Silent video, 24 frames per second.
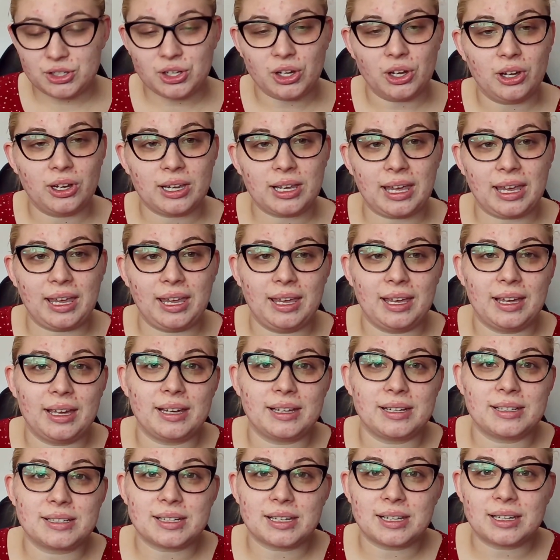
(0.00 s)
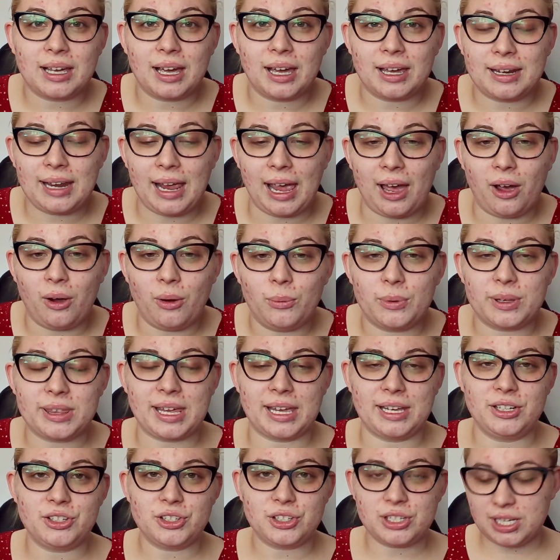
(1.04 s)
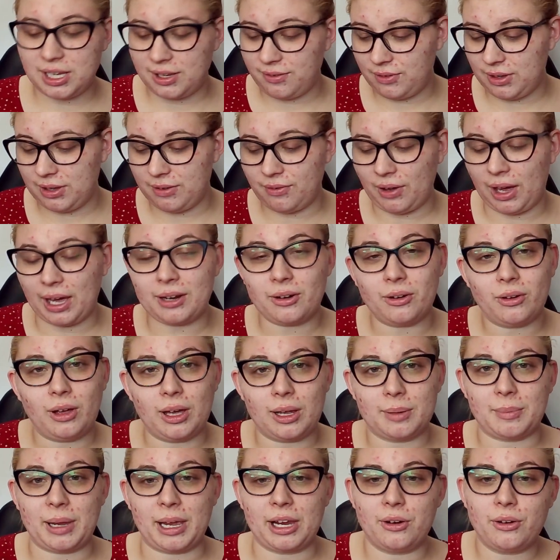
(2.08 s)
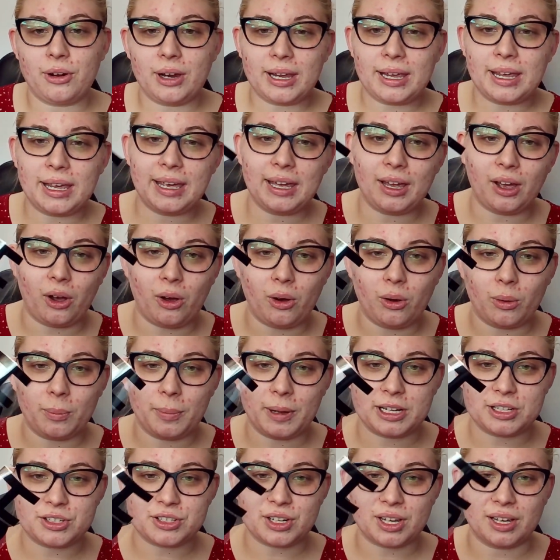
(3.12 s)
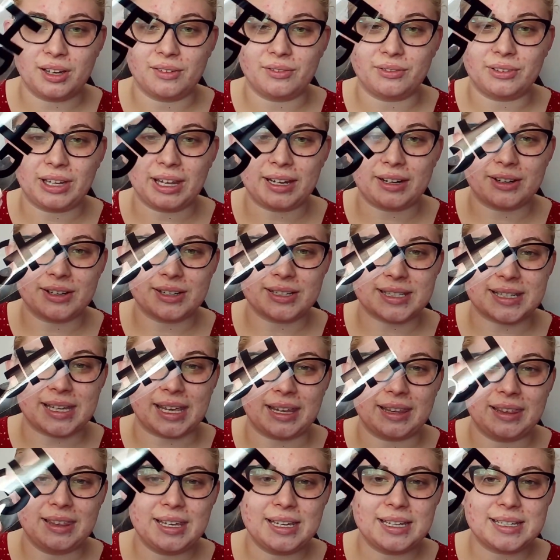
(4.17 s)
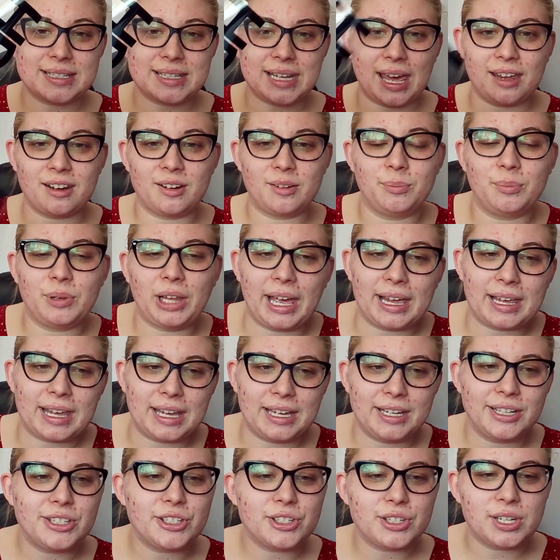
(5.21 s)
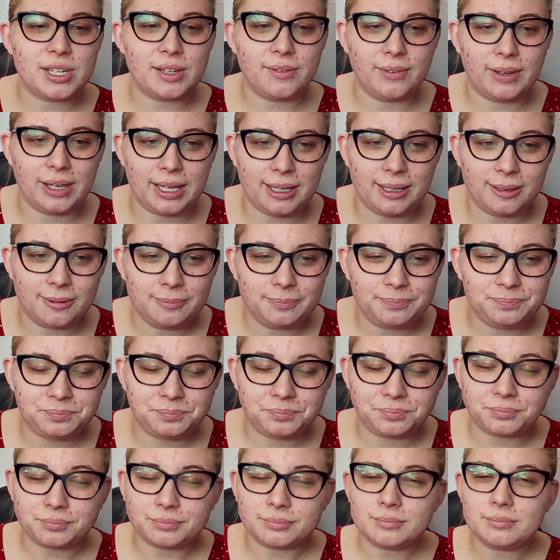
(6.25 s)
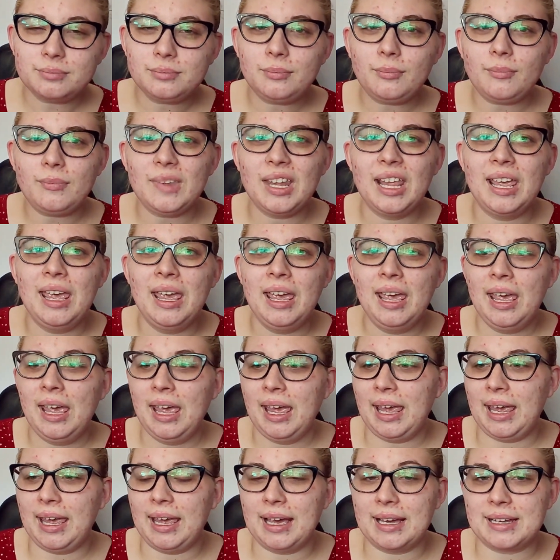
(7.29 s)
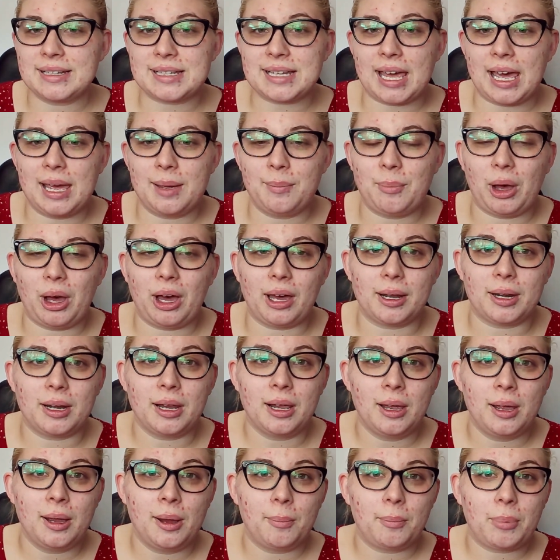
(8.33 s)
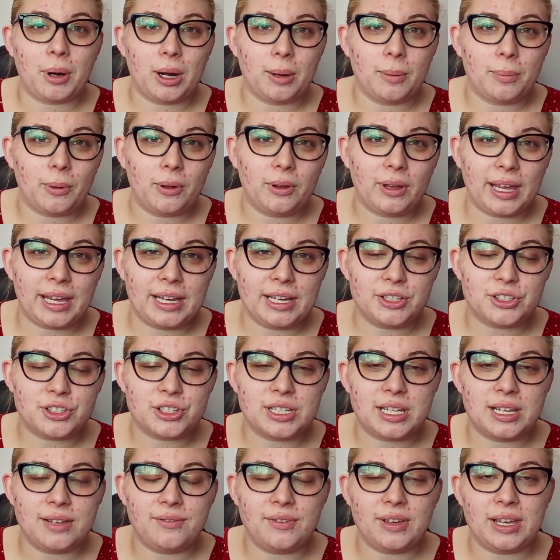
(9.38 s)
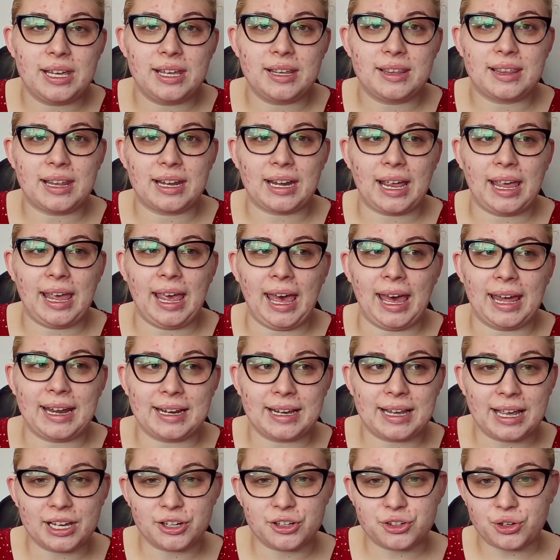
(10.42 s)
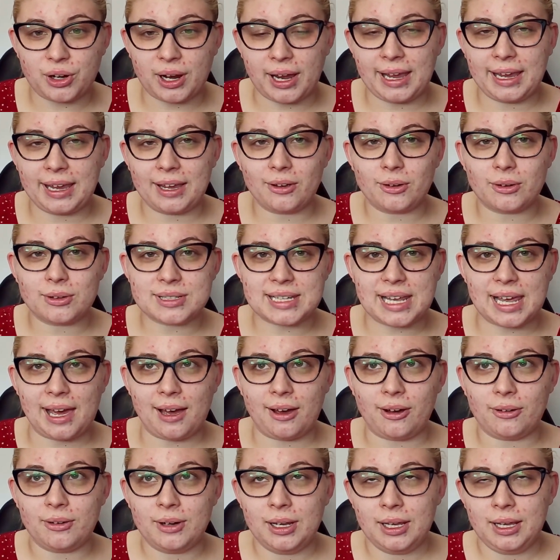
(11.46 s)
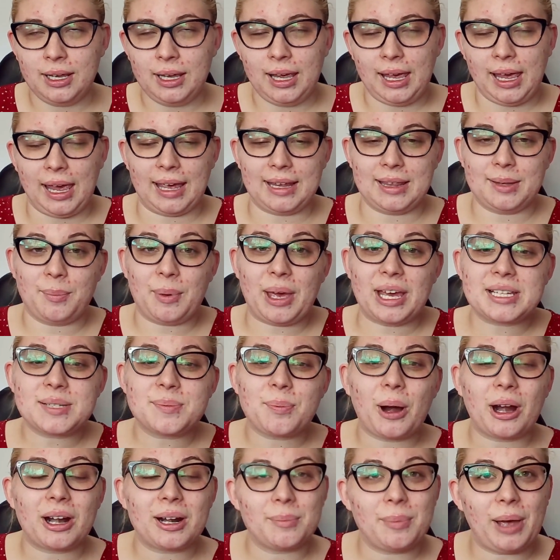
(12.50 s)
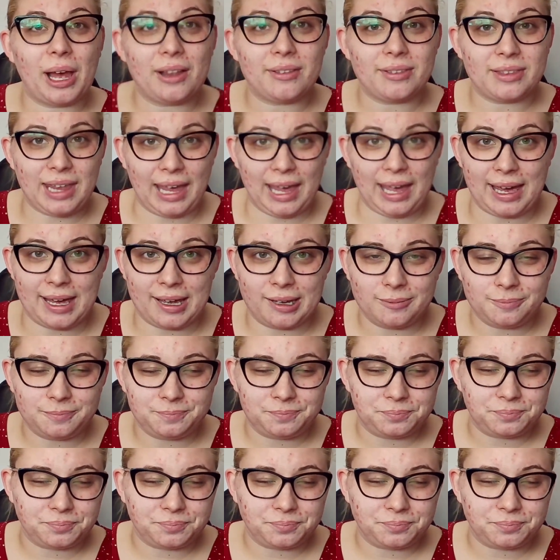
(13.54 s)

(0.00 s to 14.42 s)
took and cut out with HTV vinyl on my Cricut a whole bunch of letters like this out of black HTV, and I bought purple HTV that I had it cut triangles out. And the best part about that